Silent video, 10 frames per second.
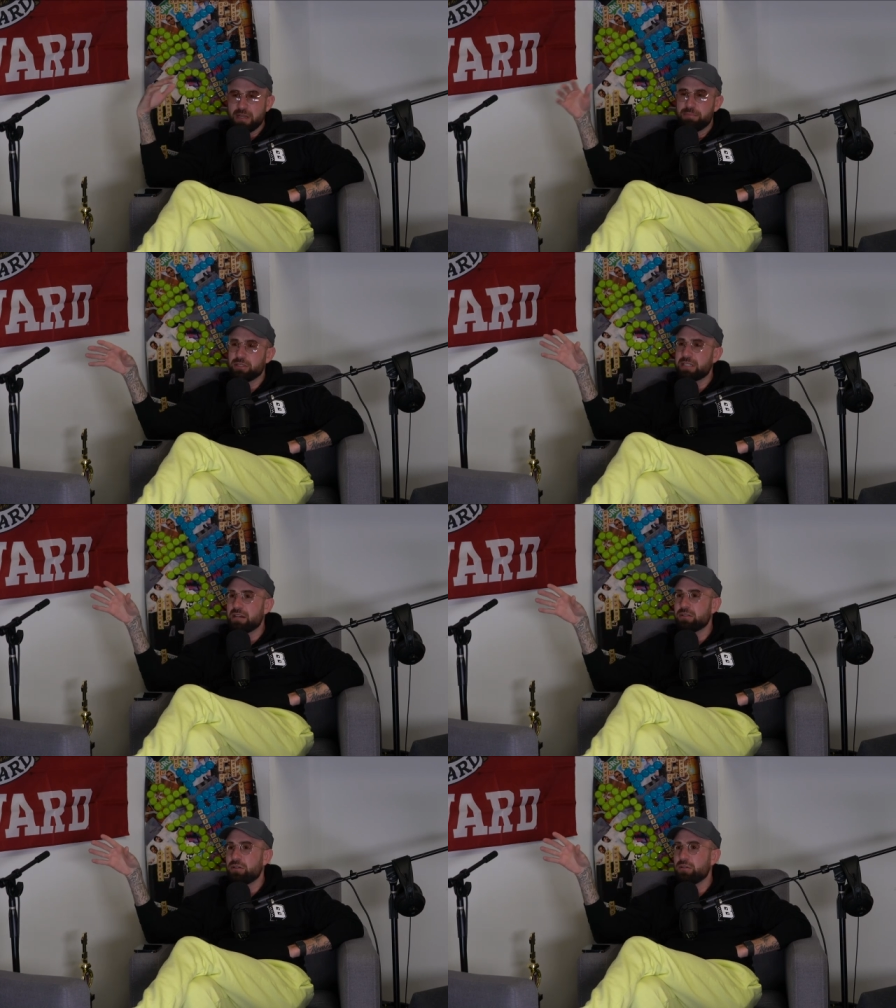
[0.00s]
built
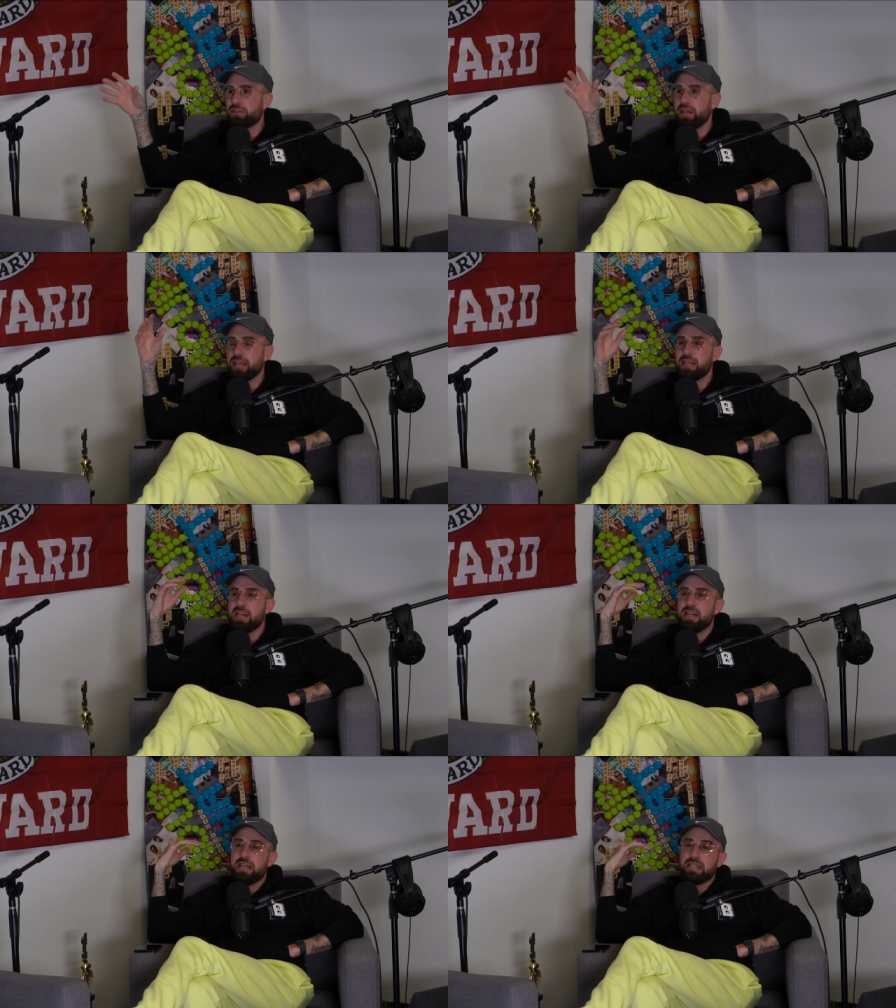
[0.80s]
out the whole thing.
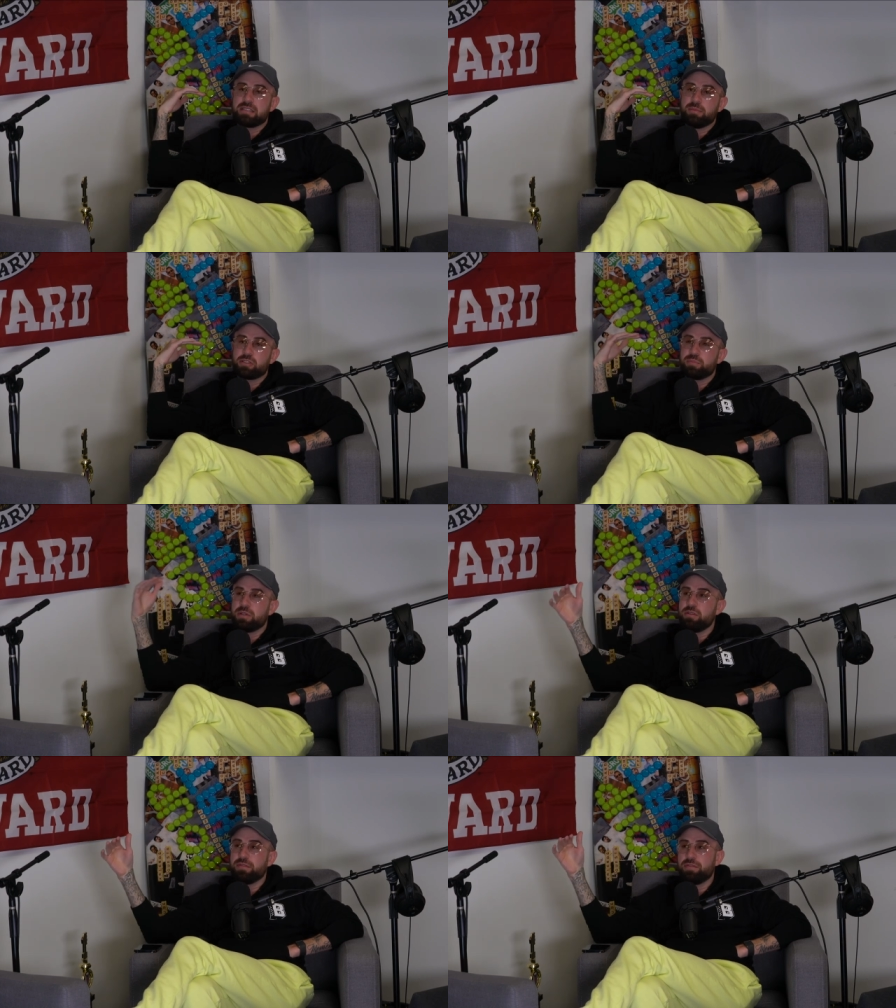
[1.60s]
It's the most
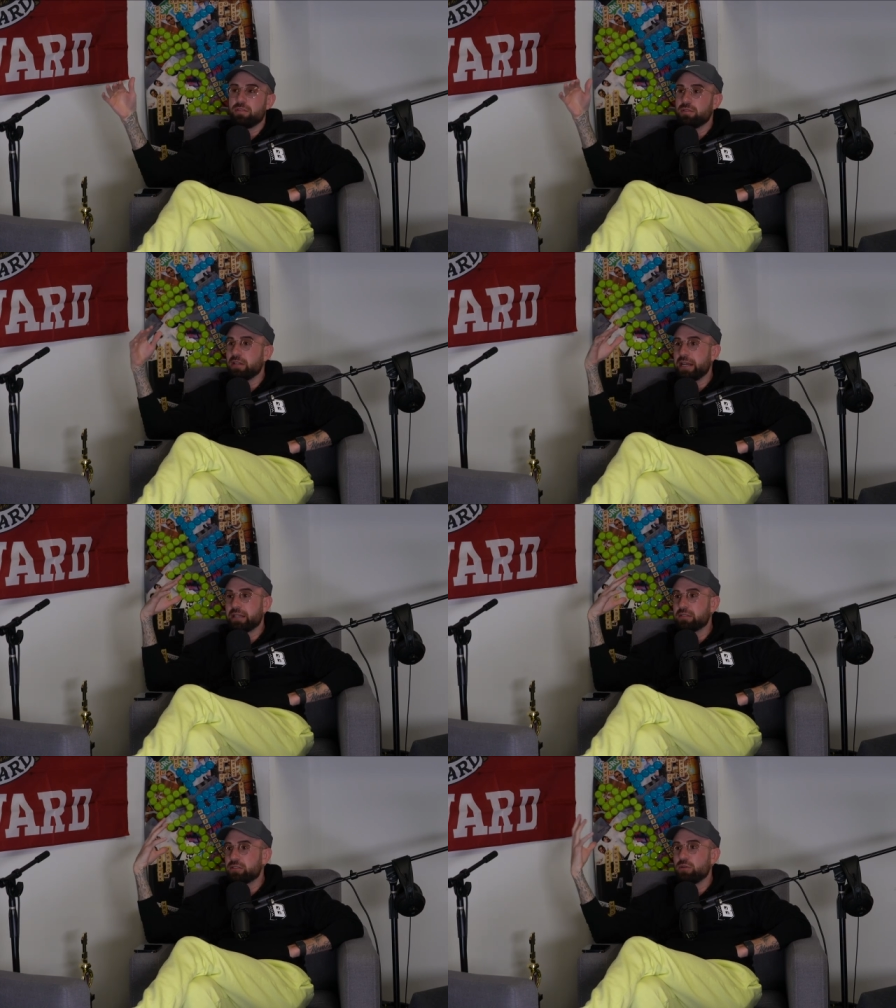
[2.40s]
beautiful
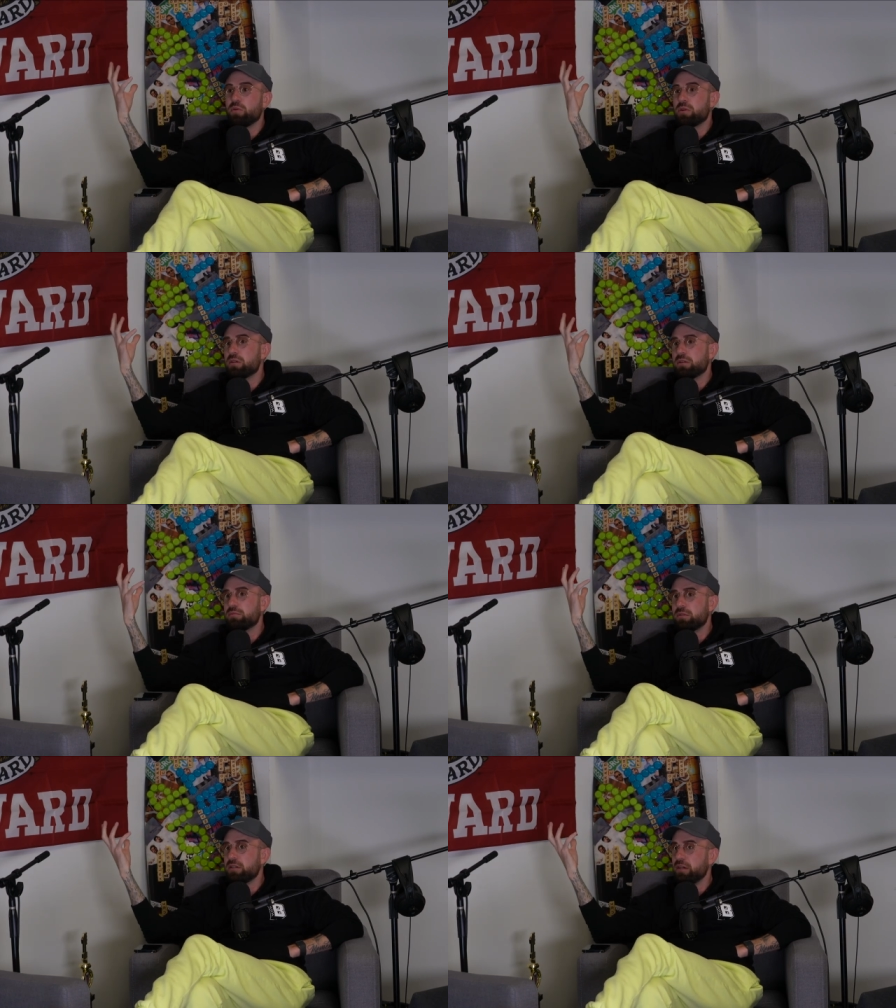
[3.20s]
like store,
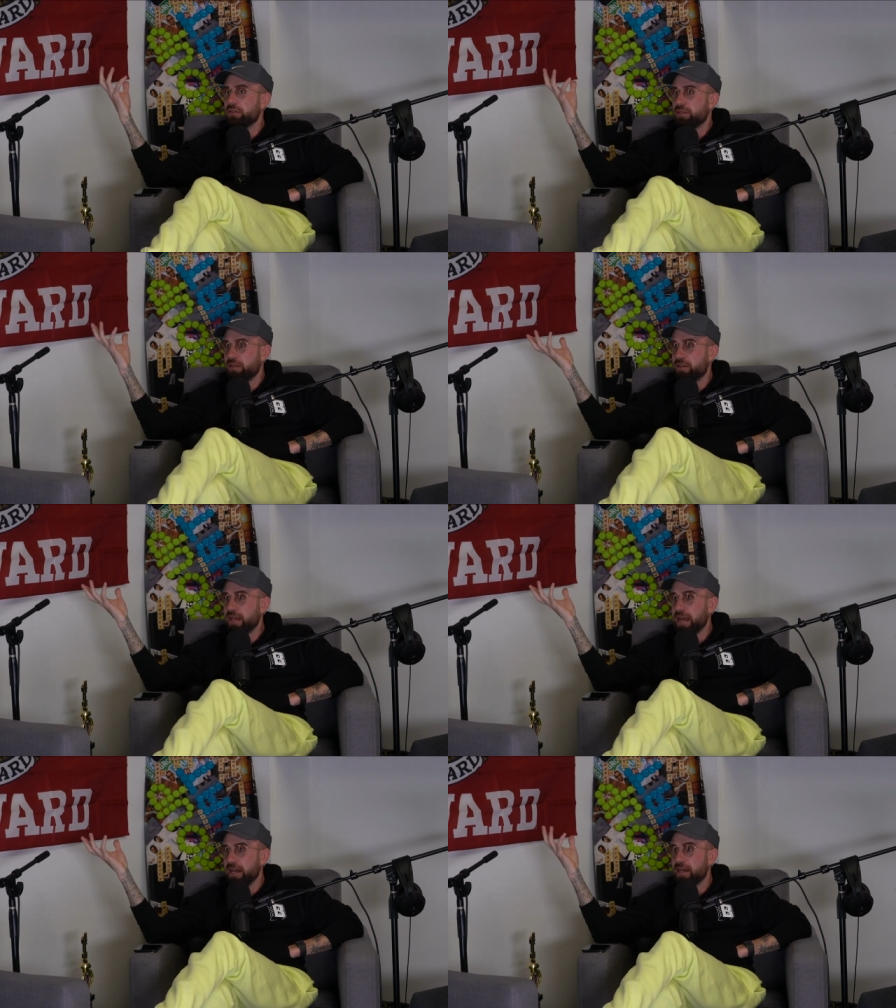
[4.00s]
you know,
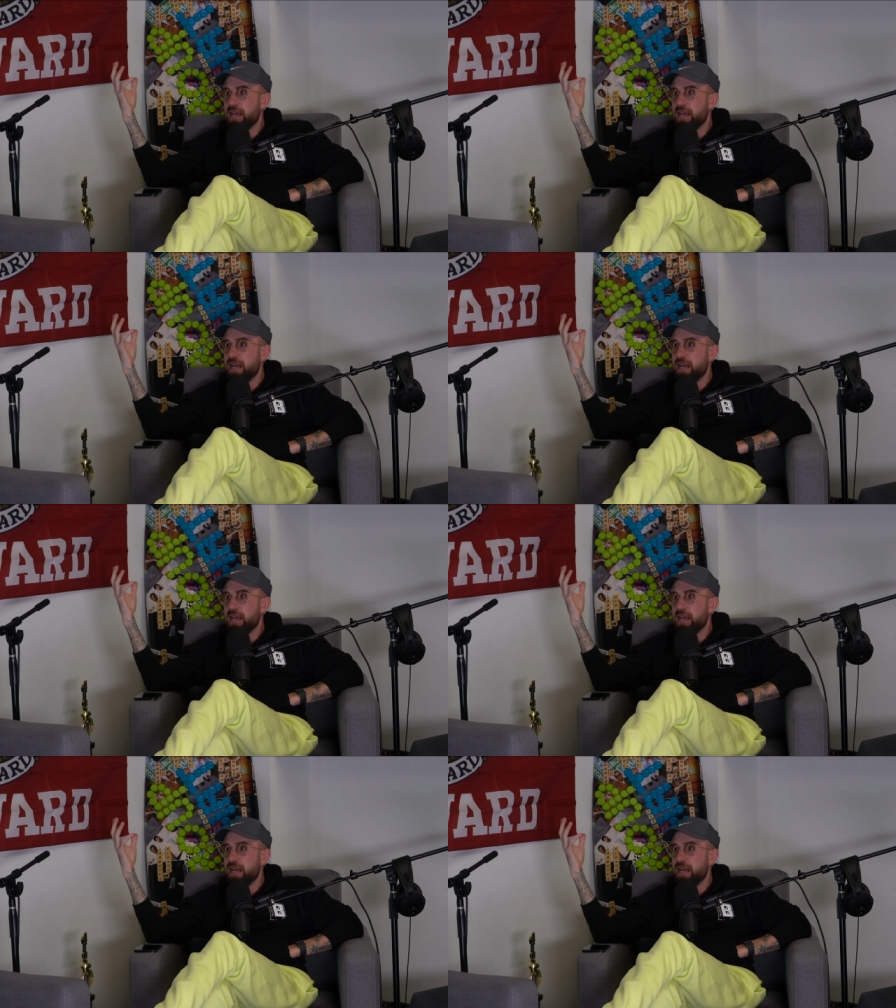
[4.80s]
thing. It's